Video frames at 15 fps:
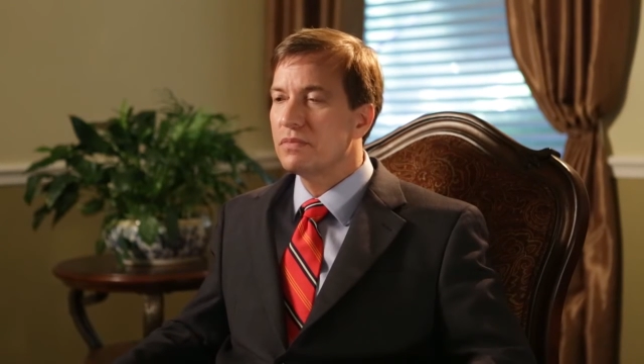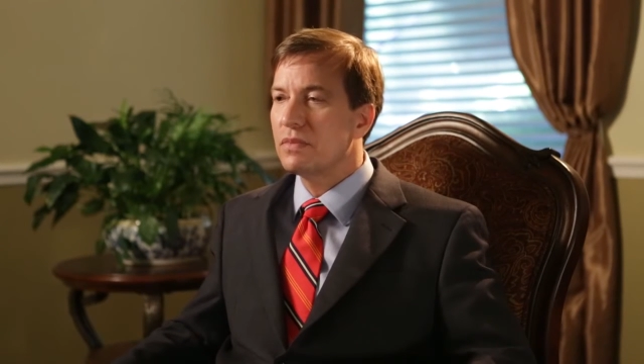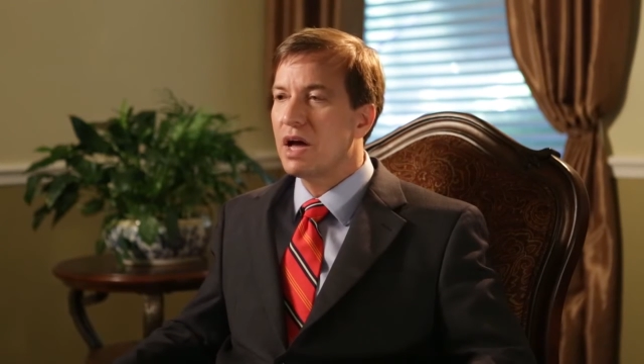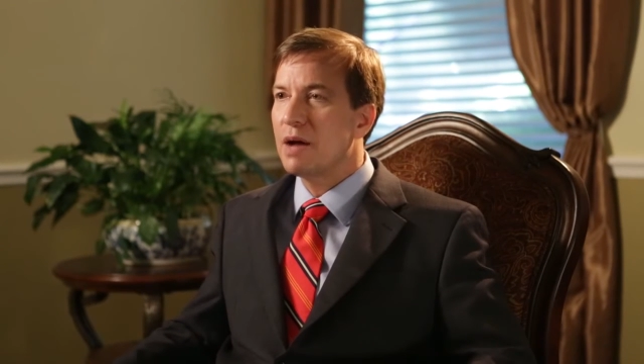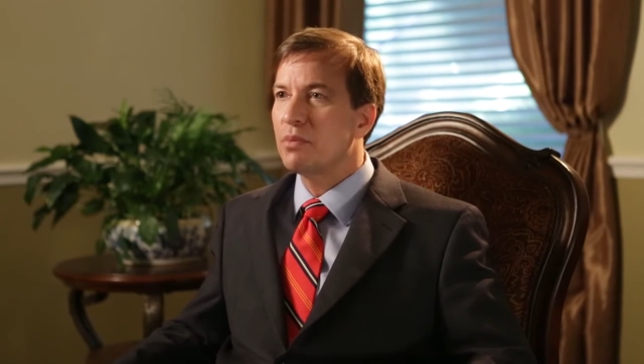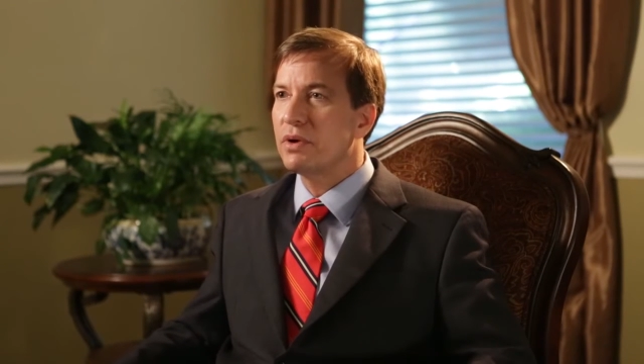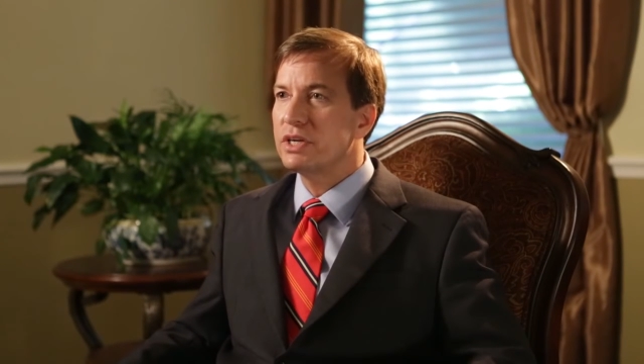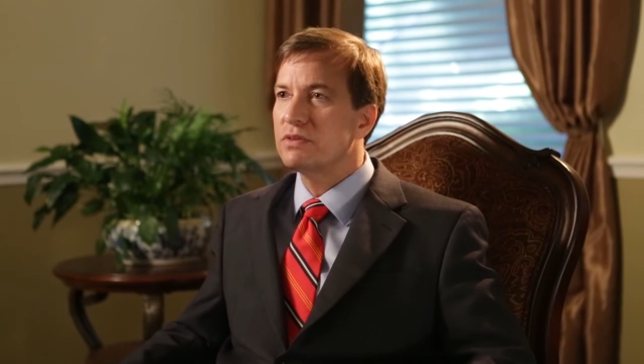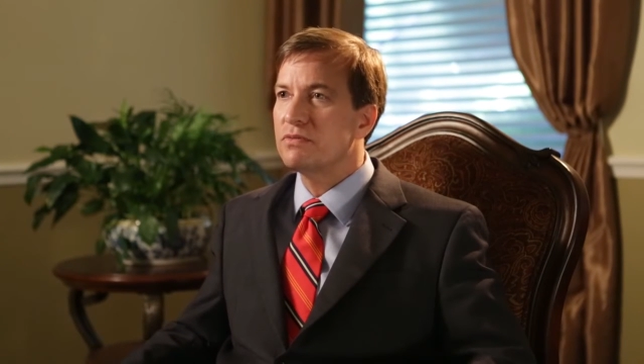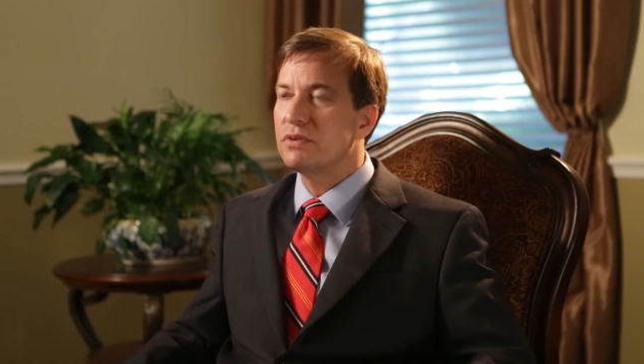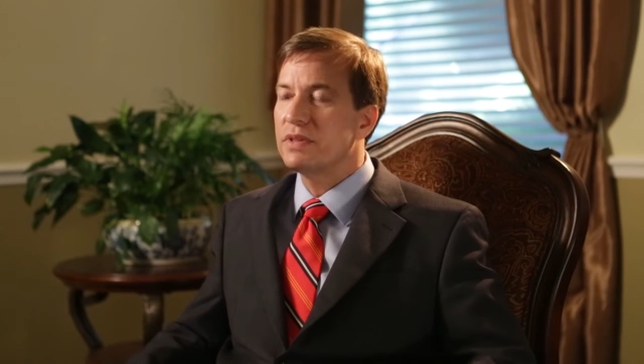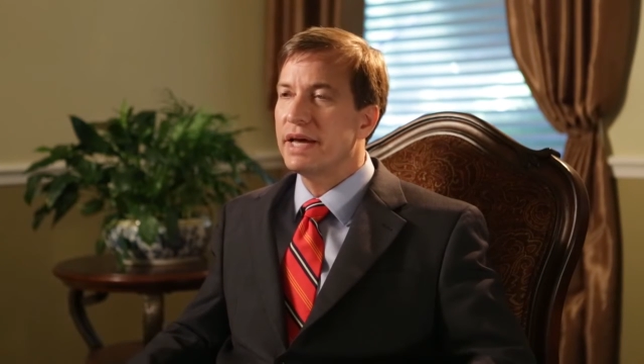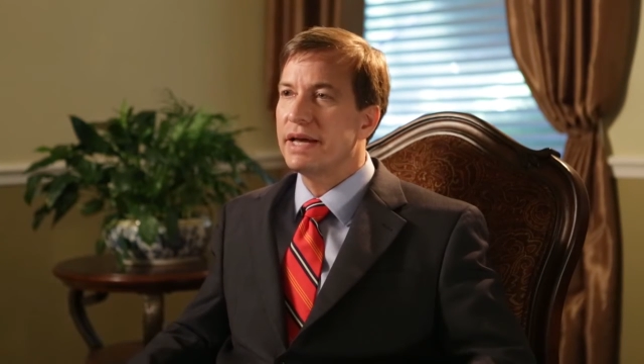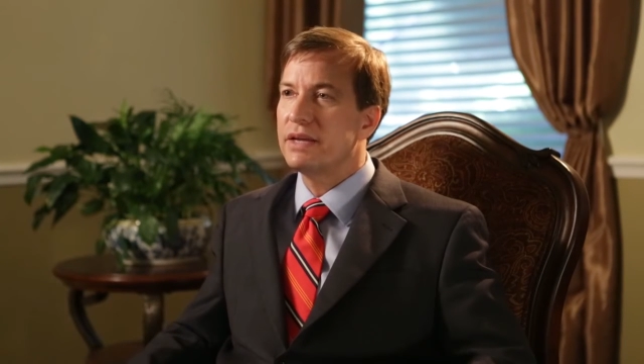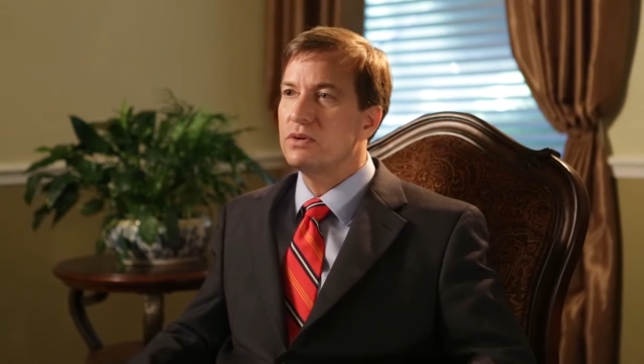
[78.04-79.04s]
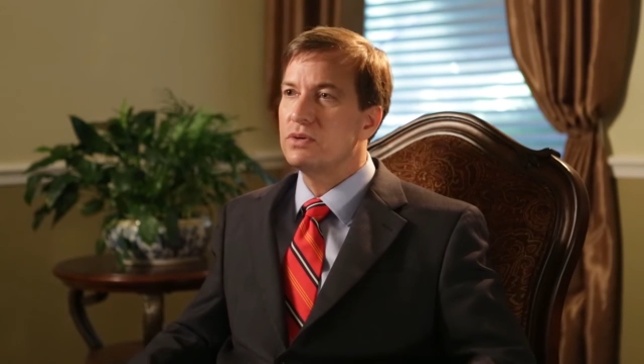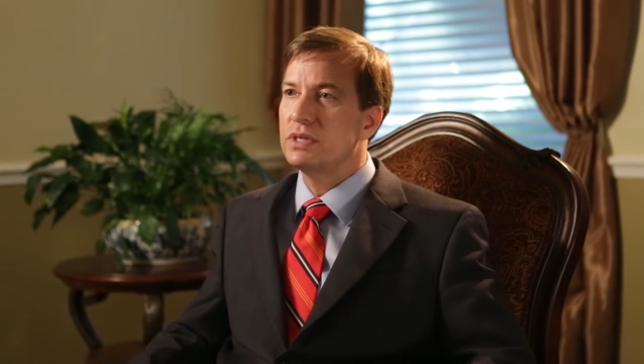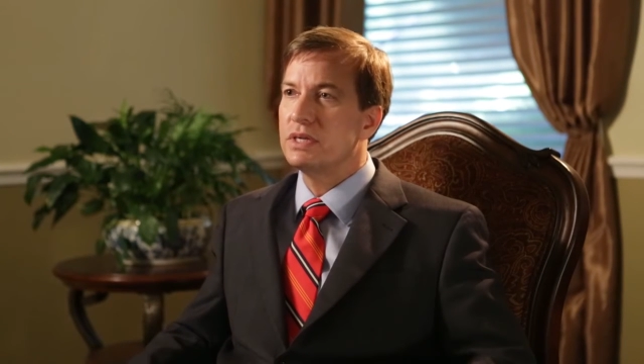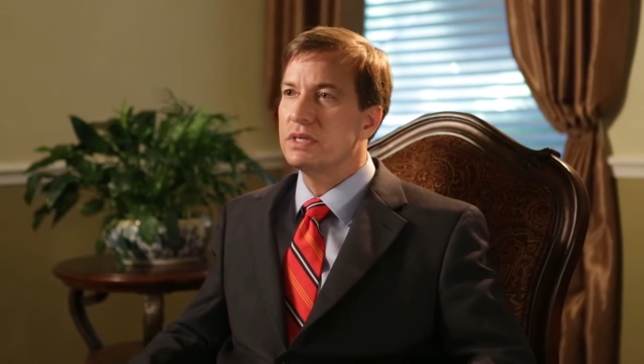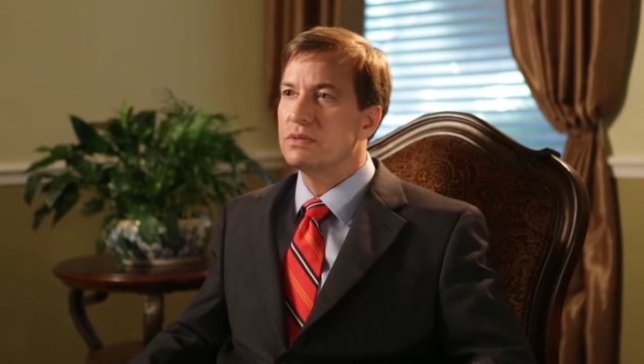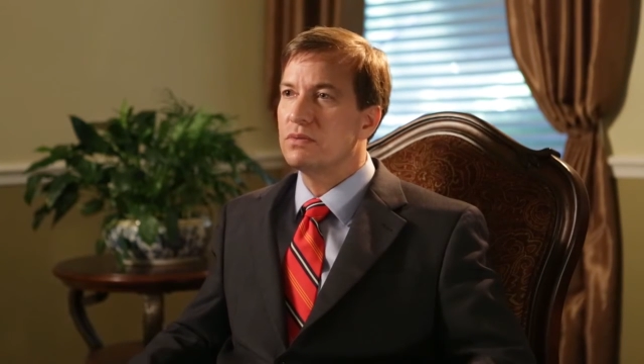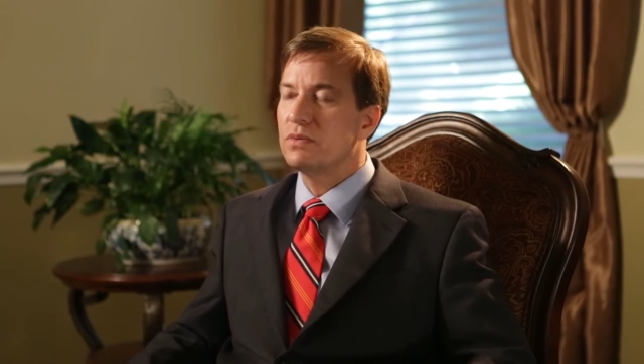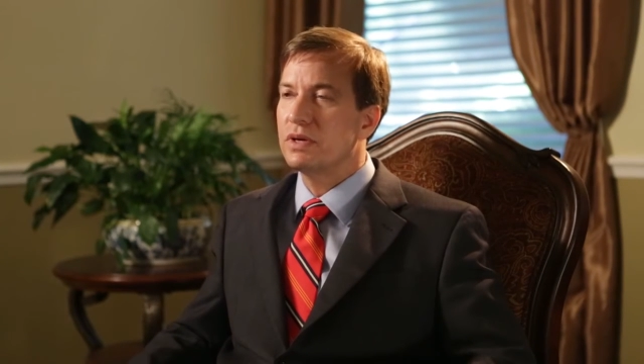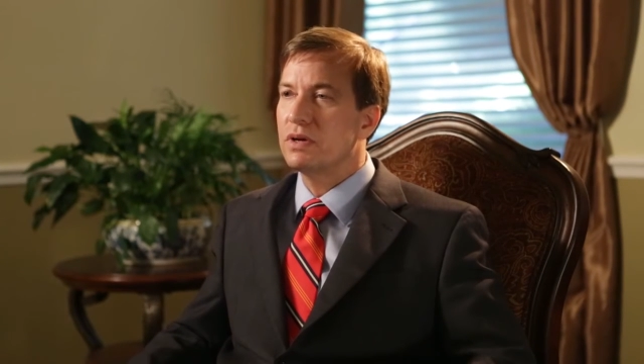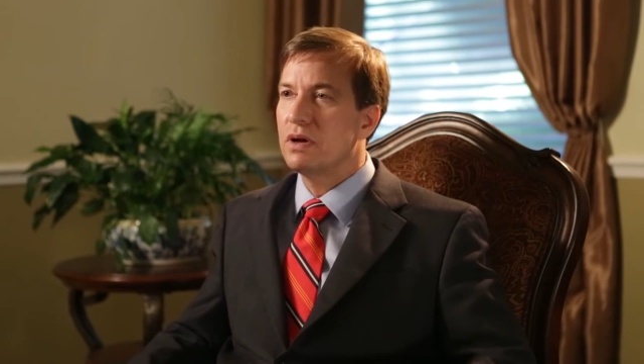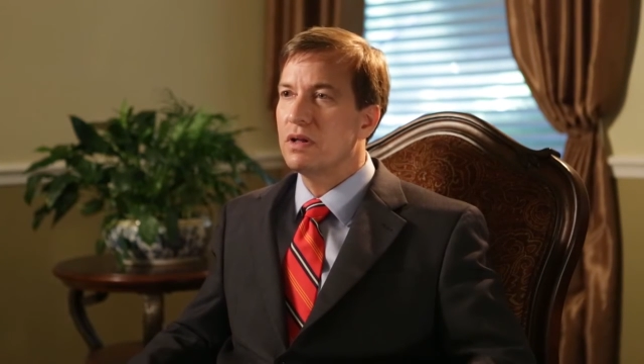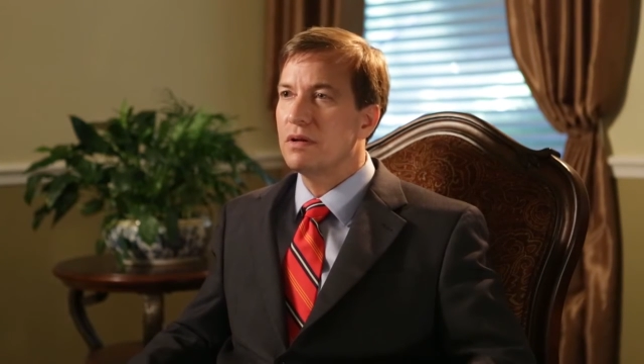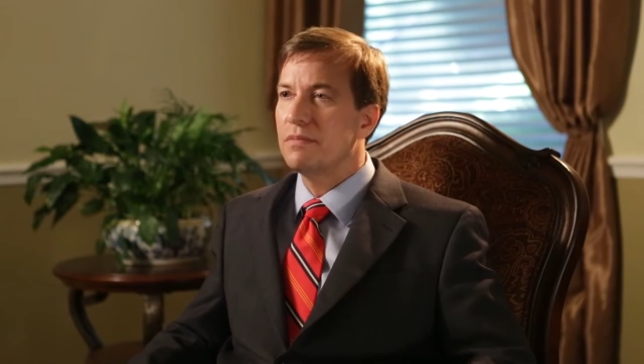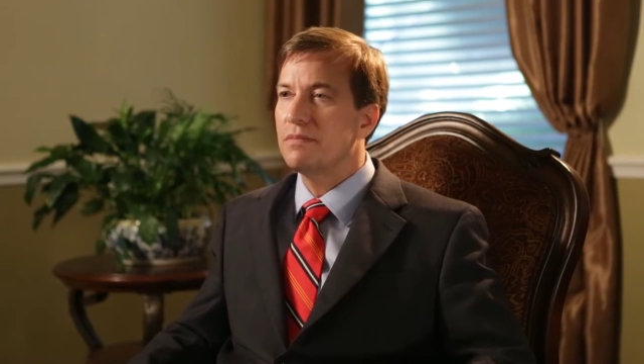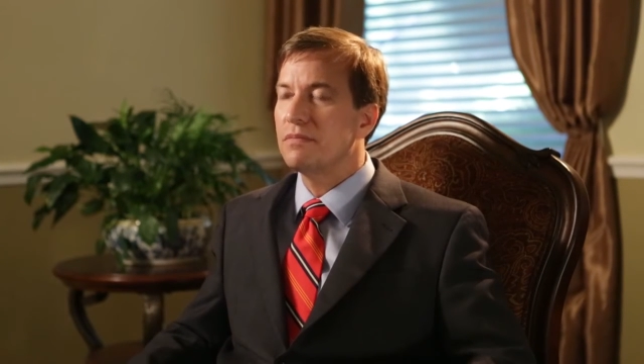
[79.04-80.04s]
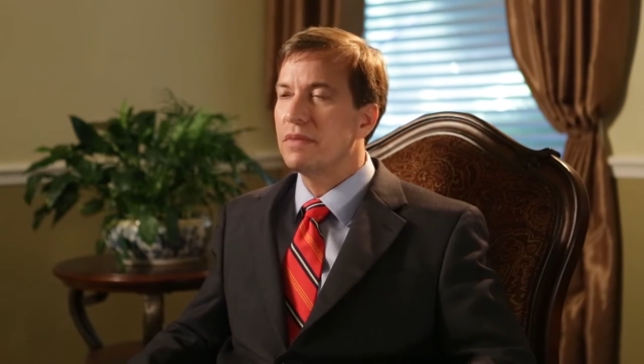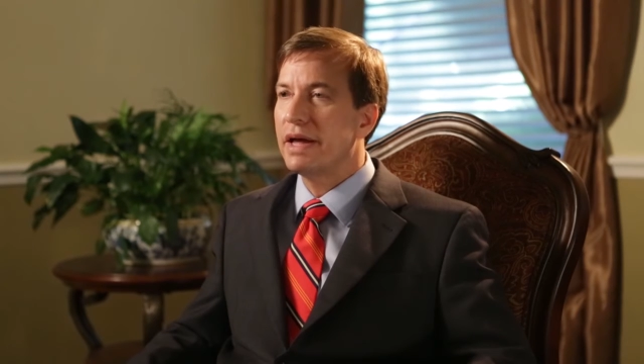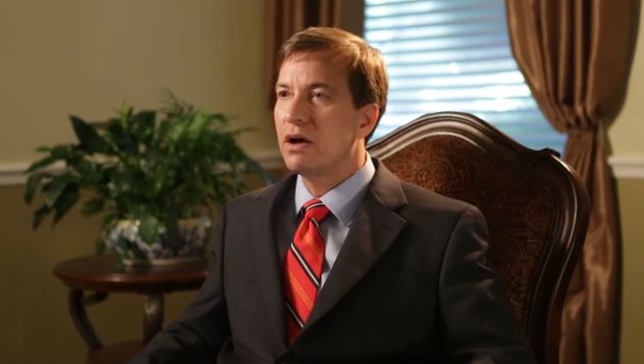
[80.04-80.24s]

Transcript: operation for that usually is what we call